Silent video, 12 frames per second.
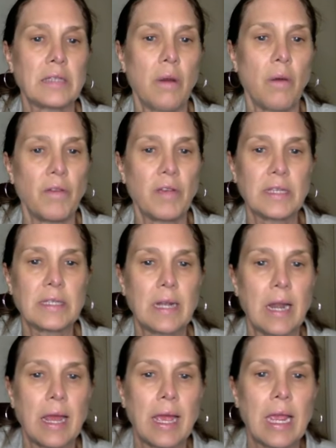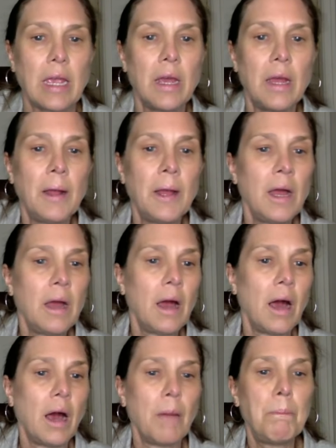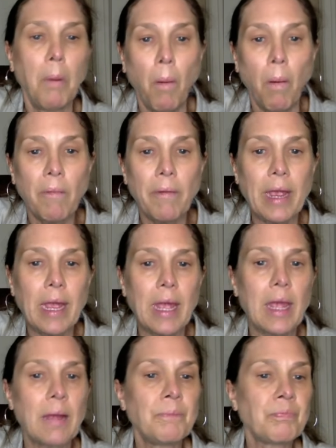obviously boring.